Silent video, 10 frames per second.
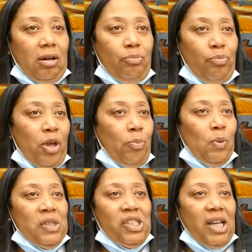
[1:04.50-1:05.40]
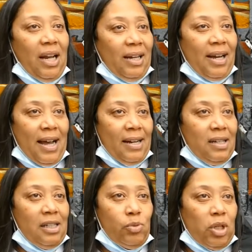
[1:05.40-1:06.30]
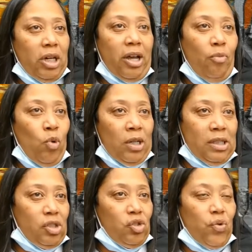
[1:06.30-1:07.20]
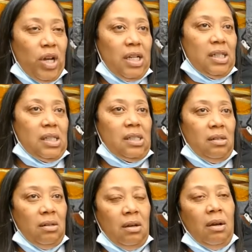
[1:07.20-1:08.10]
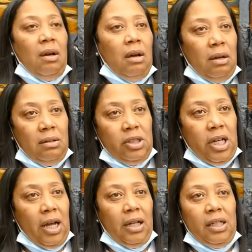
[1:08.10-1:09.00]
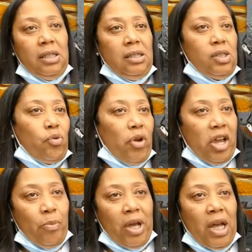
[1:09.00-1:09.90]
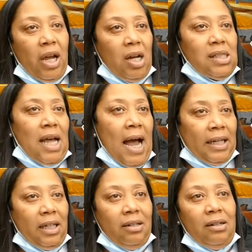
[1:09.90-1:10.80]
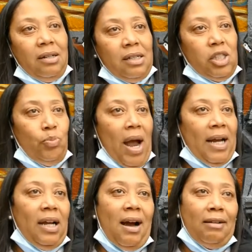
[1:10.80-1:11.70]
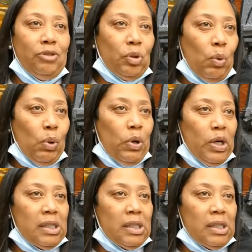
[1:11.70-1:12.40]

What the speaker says: People was yelling at us. We couldn't walk the streets. Yelling, screaming, attacking us, banging our doors.